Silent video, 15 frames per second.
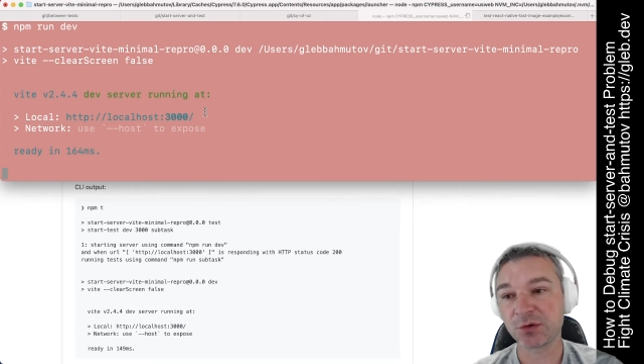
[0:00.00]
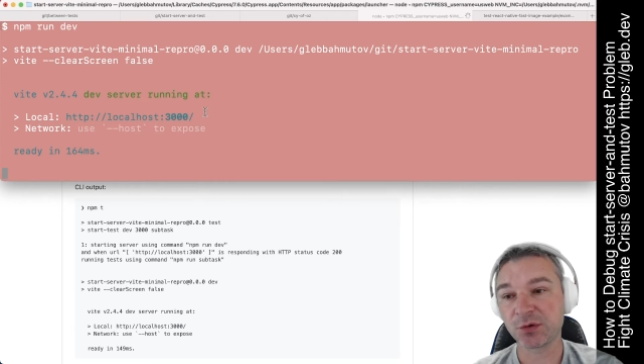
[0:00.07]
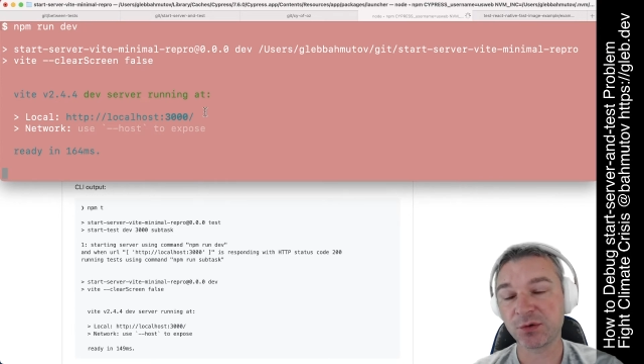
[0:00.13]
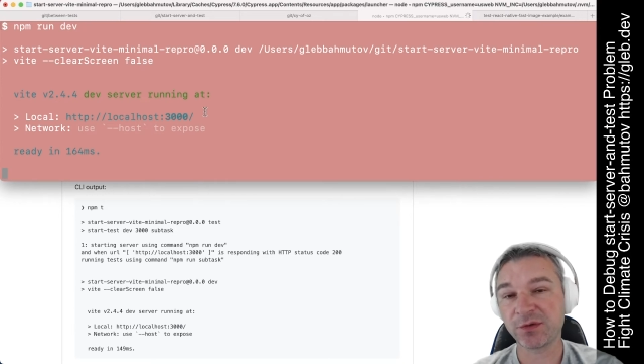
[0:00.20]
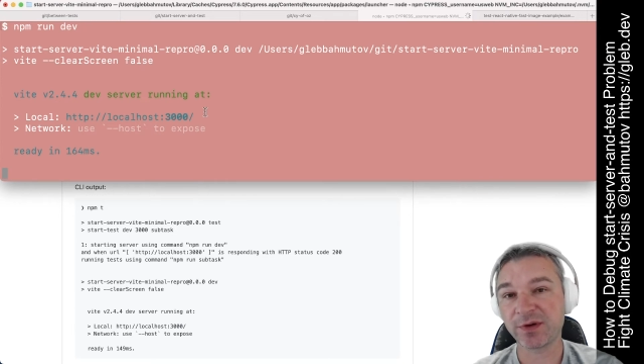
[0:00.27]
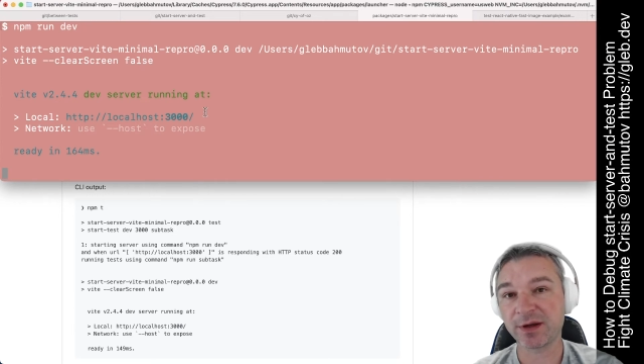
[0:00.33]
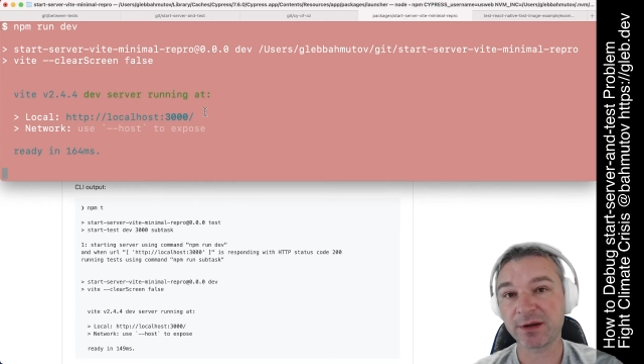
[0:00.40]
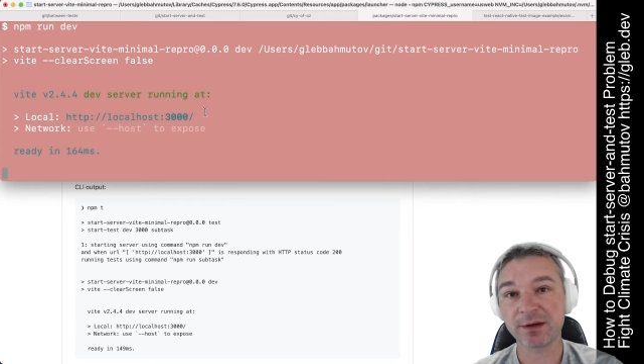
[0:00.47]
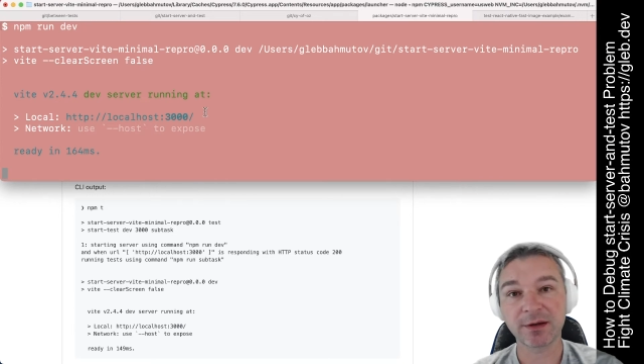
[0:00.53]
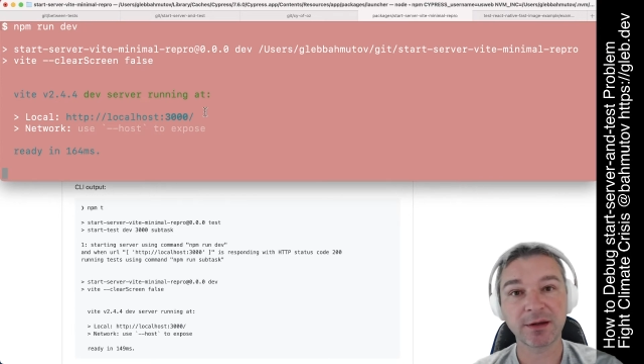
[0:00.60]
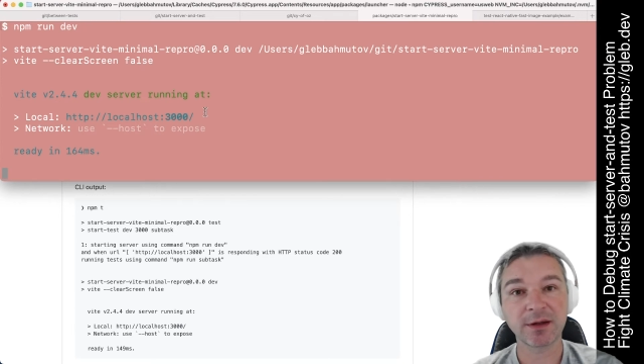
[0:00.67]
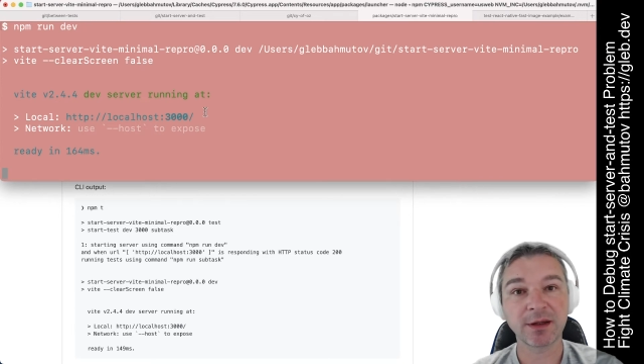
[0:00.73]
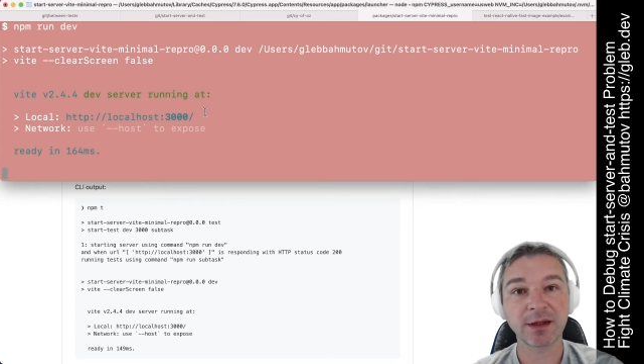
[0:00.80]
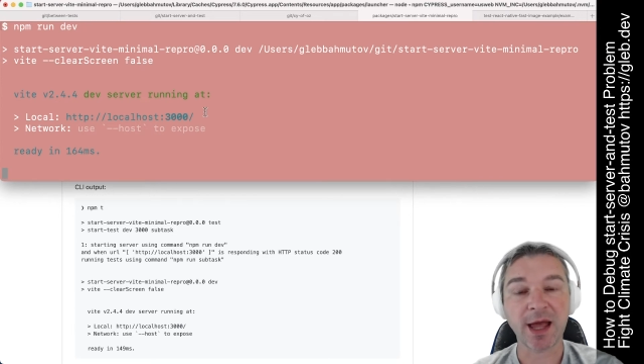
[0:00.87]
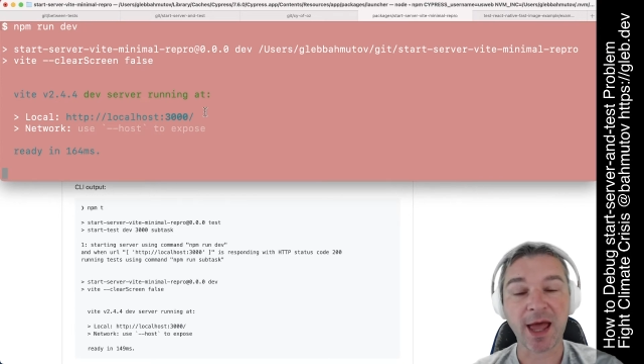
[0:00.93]
to the
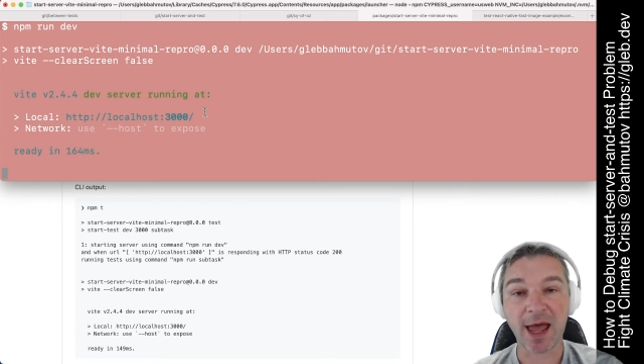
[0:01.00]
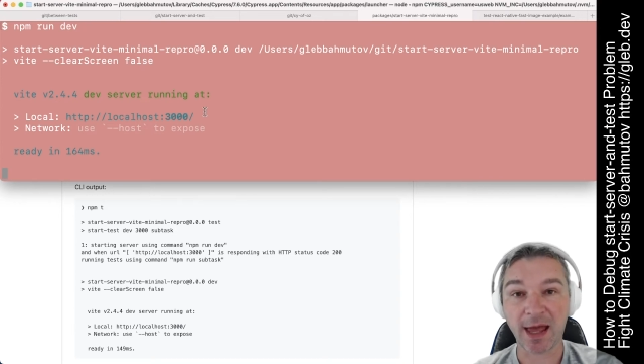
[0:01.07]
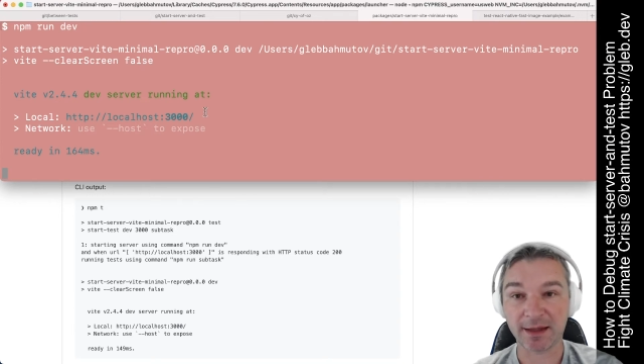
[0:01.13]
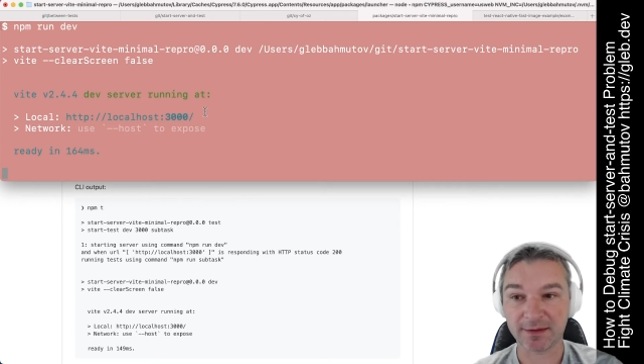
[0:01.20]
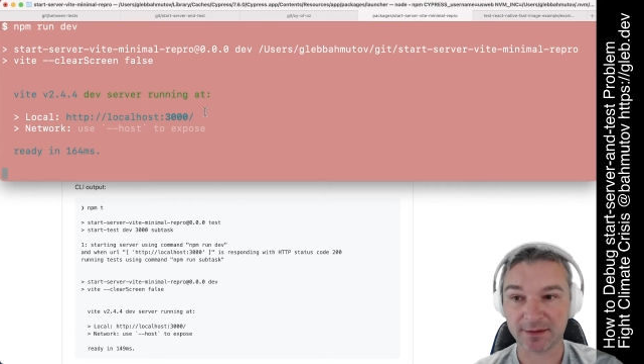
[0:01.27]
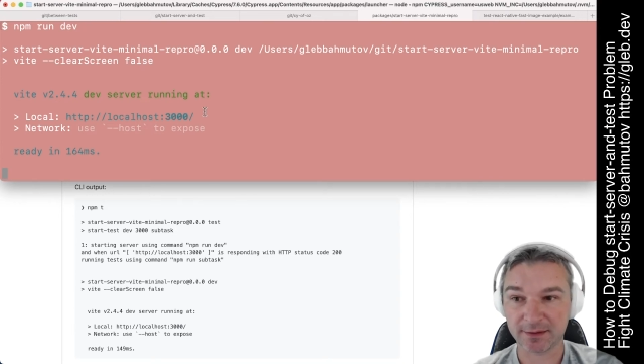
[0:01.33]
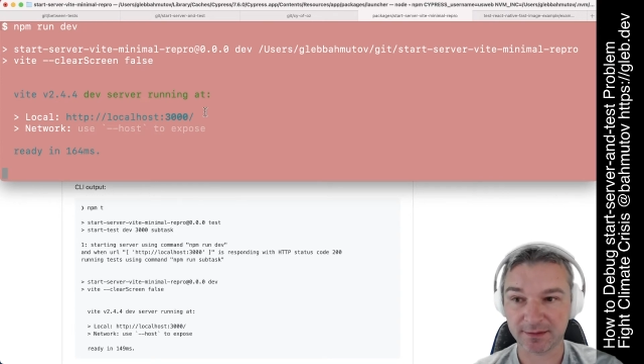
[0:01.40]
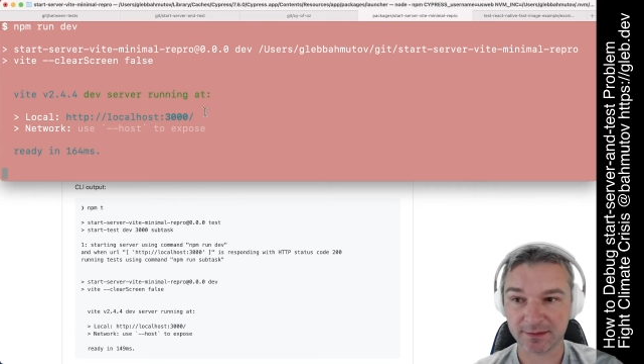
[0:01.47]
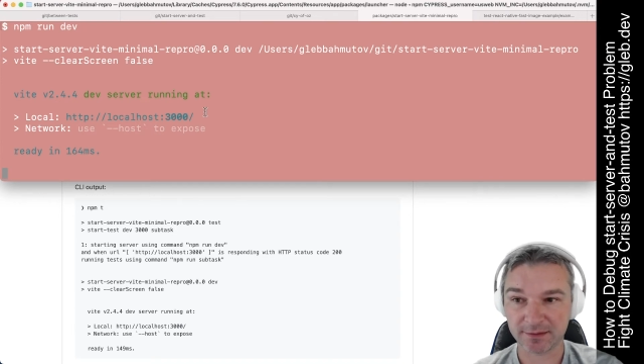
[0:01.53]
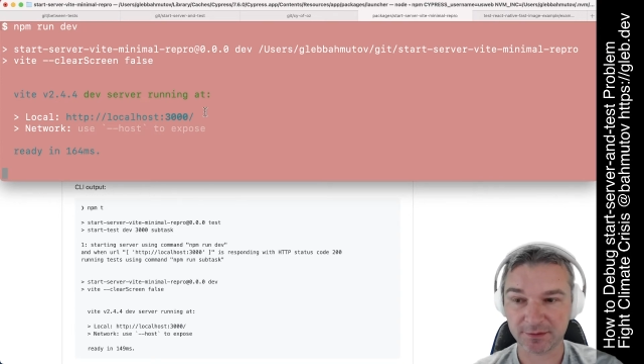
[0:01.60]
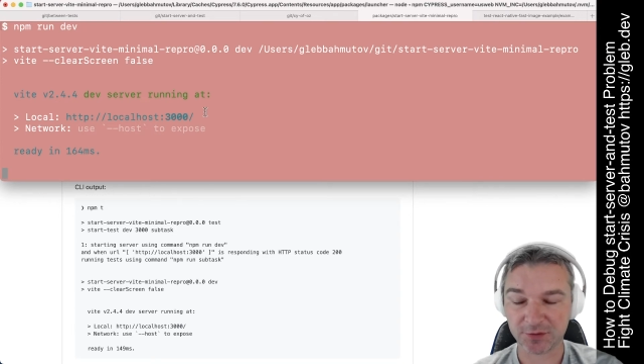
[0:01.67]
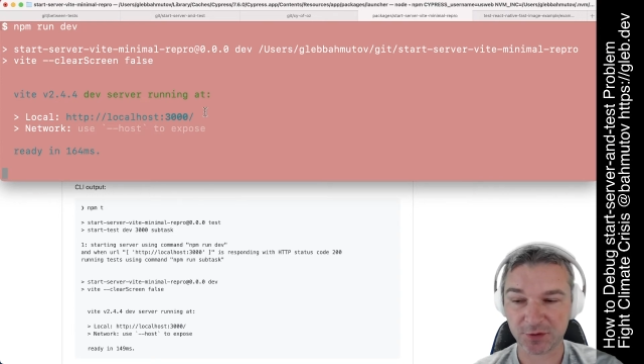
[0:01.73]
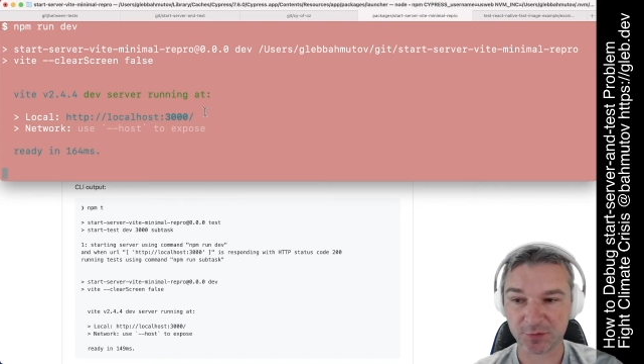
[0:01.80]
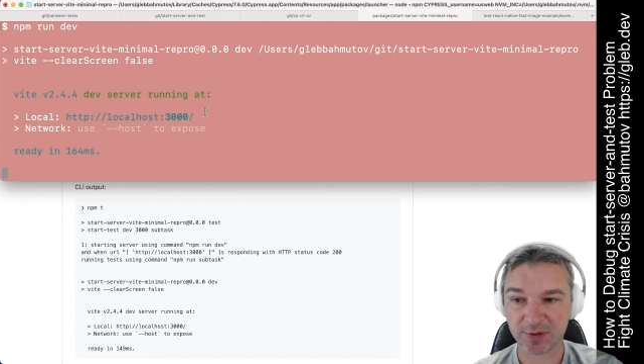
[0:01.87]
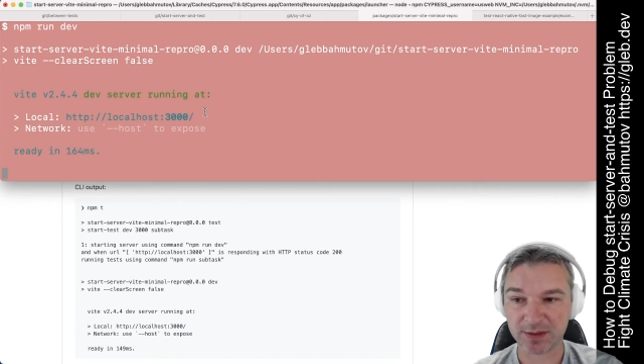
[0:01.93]
head
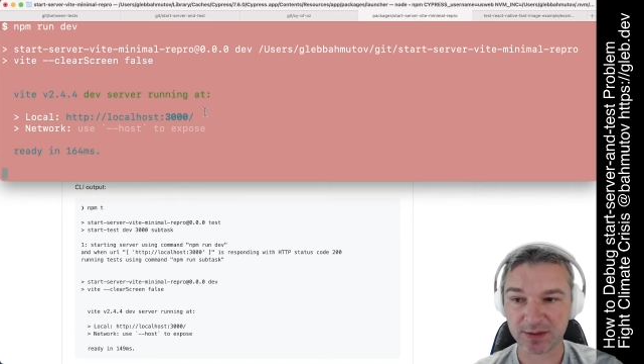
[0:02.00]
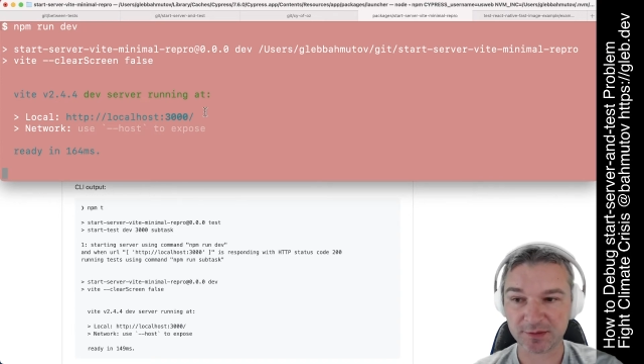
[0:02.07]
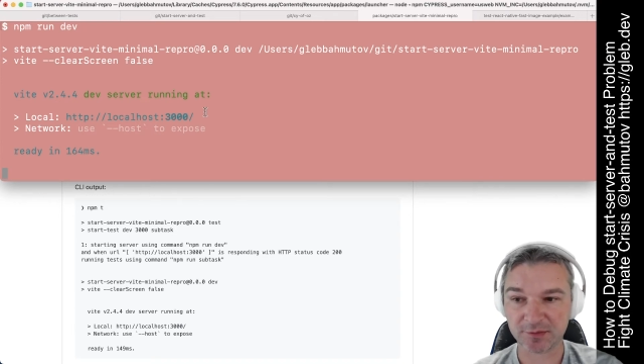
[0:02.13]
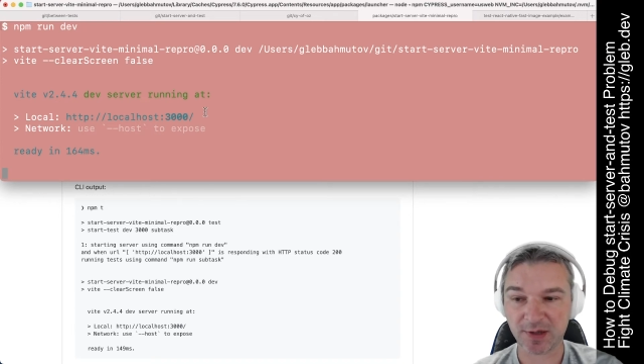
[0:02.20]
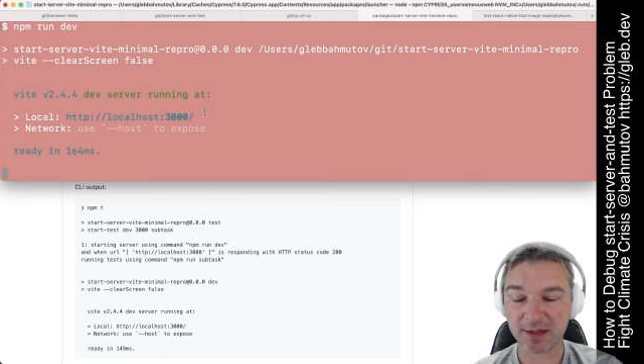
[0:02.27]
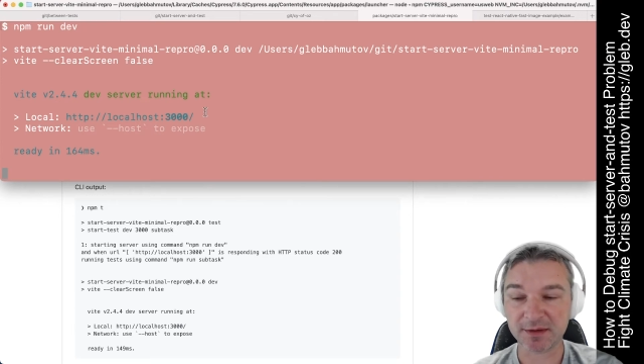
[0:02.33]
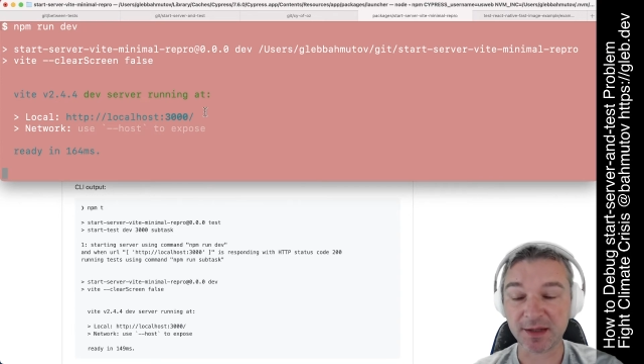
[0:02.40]
request, right?